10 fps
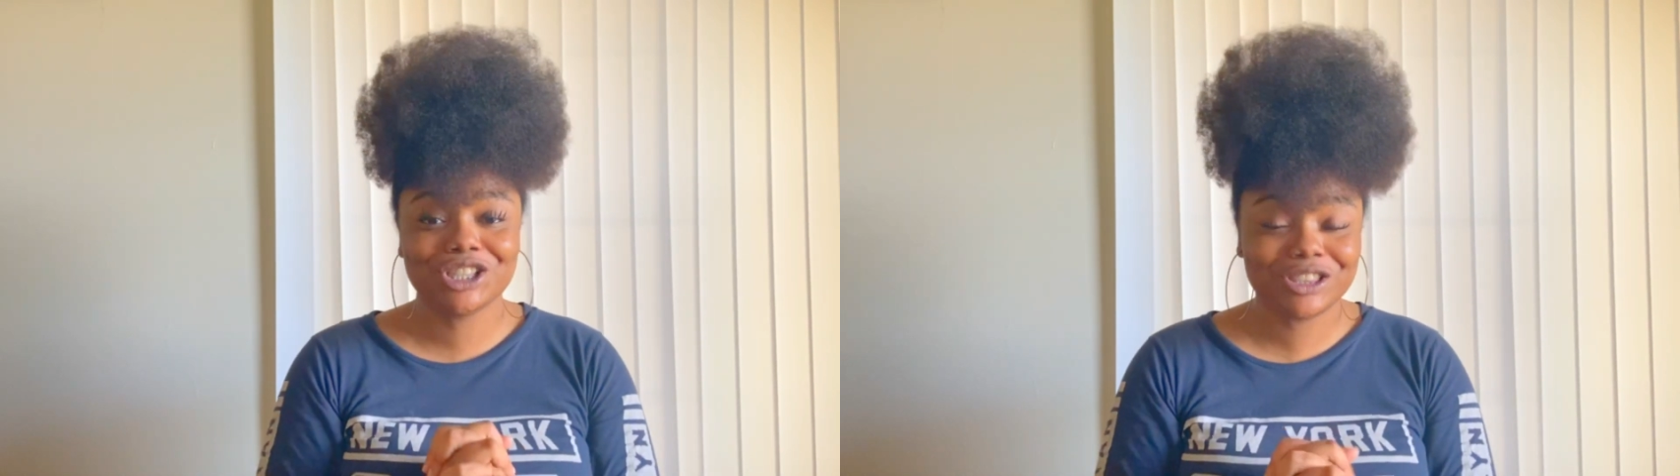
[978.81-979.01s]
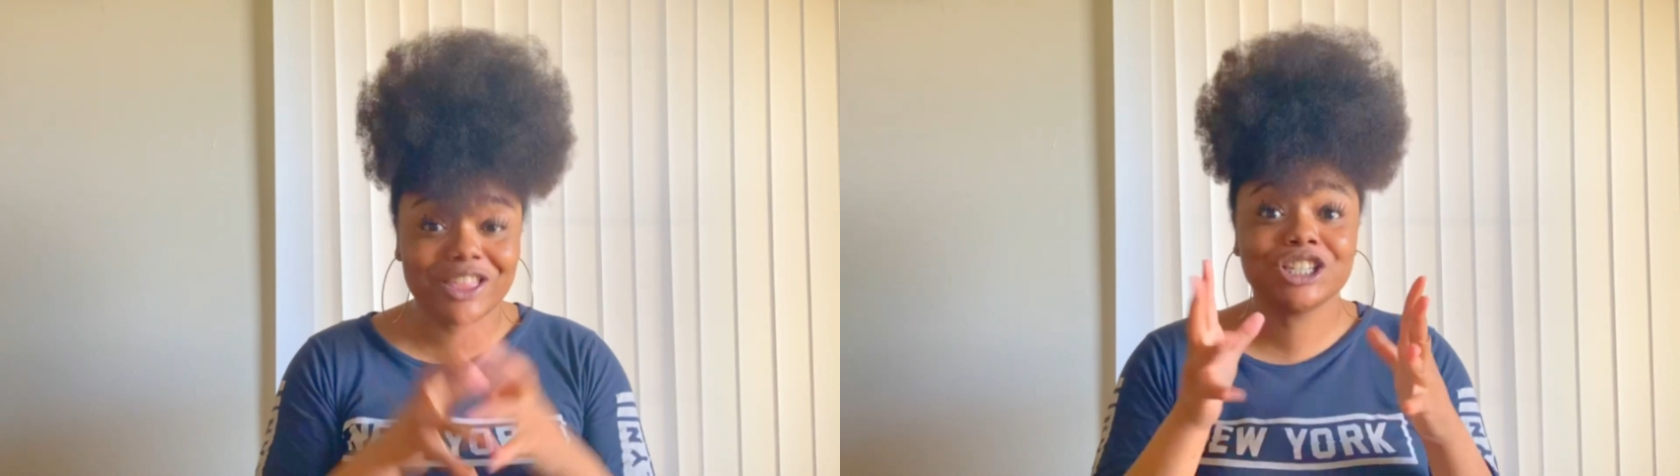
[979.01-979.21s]

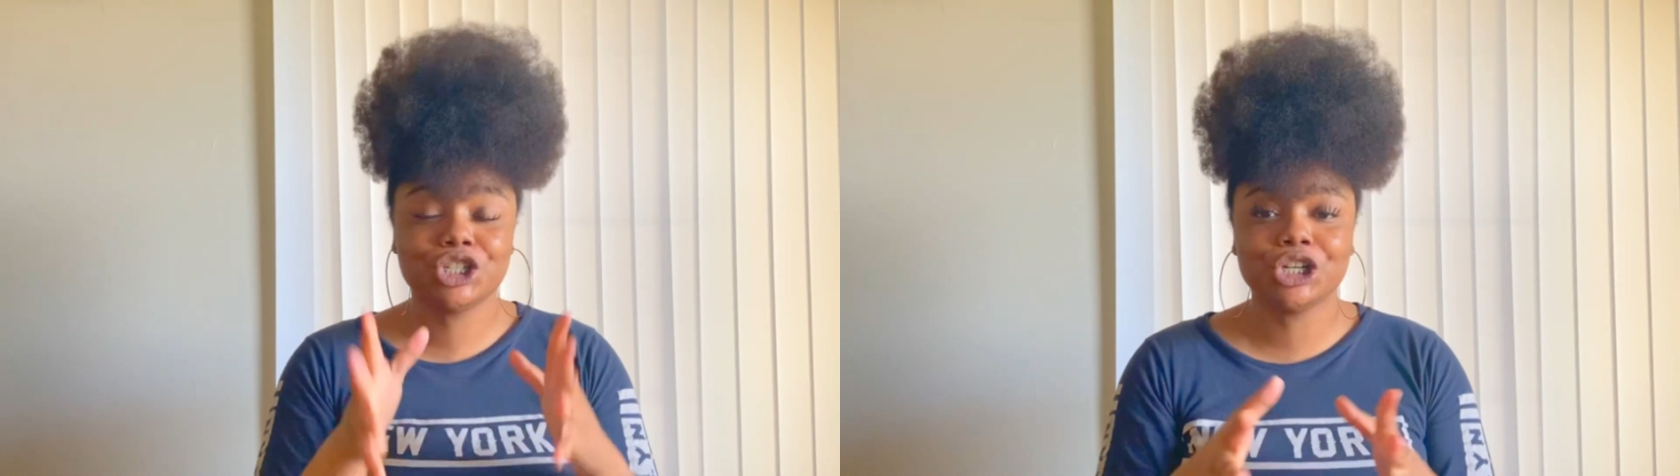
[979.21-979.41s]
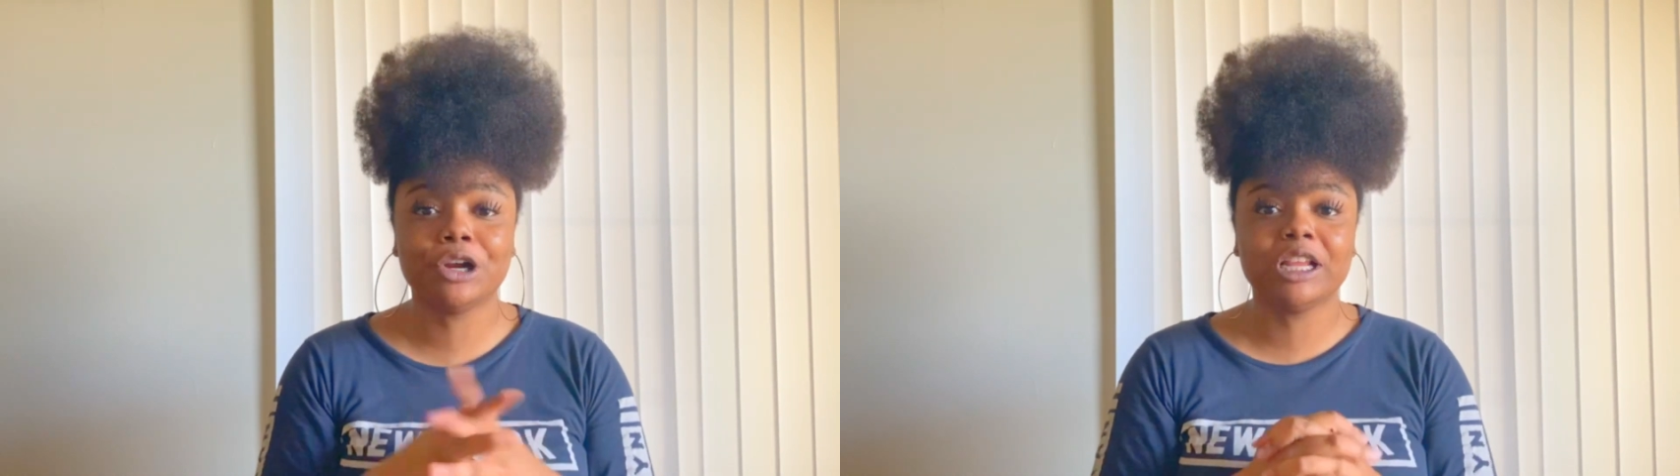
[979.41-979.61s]
this
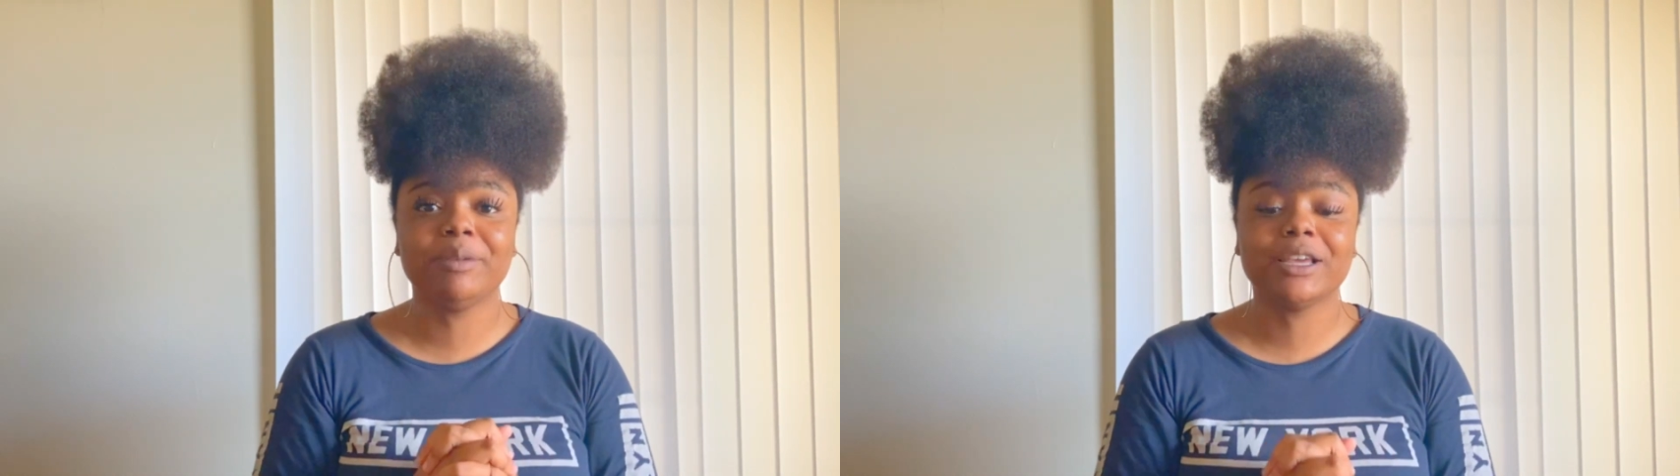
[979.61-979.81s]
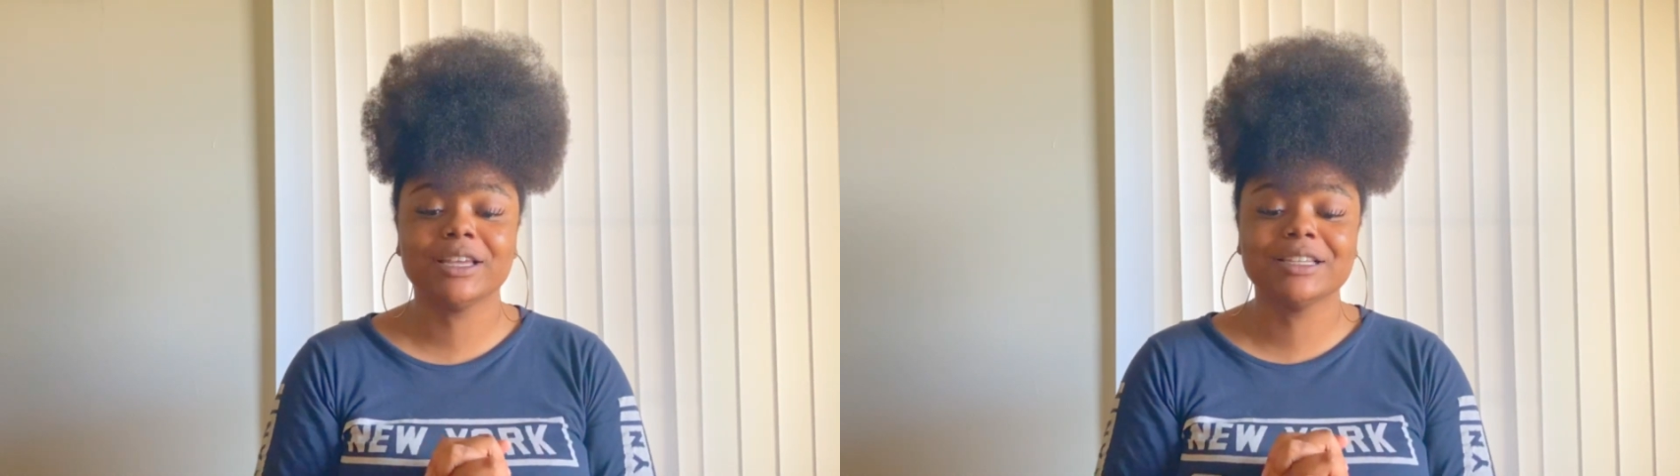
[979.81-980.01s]
journey
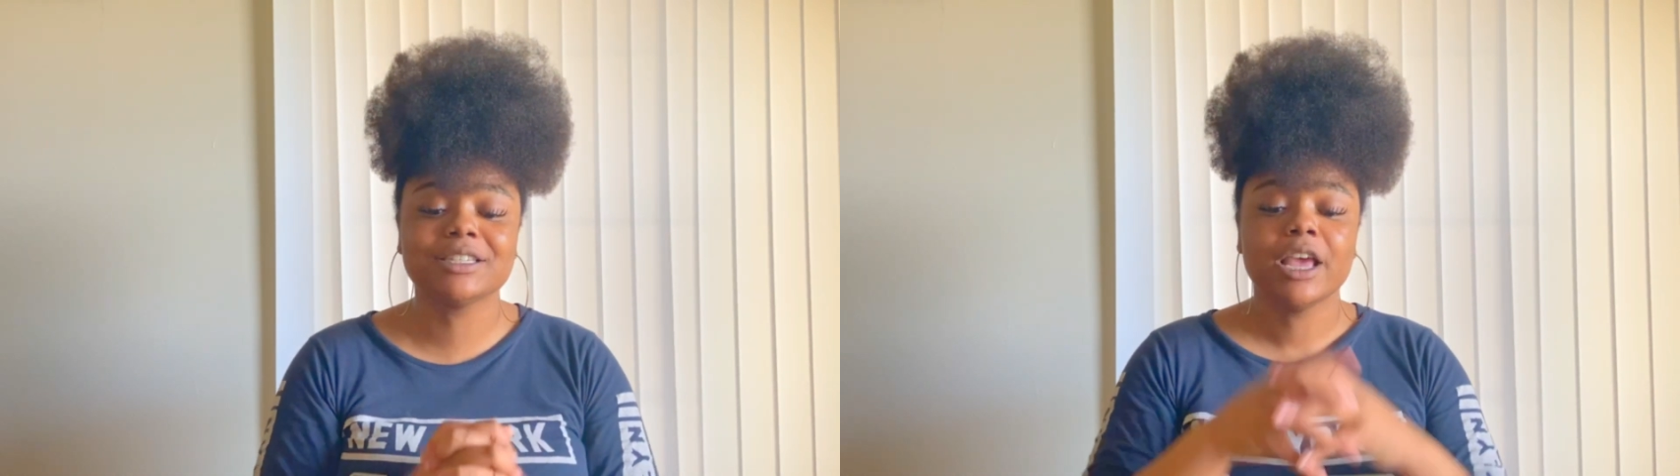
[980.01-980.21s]
because